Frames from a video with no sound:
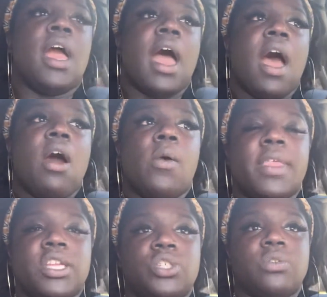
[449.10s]
I hope
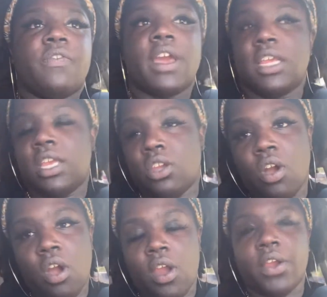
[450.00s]
that you will find it in your
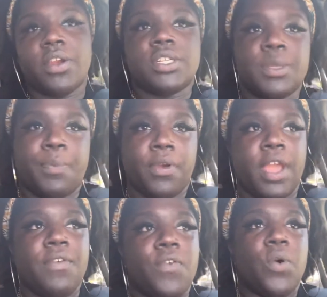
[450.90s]
heart to
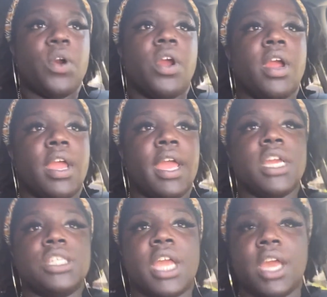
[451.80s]
pray for
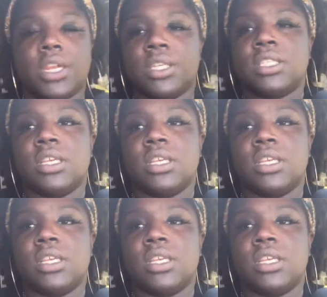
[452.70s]
educators,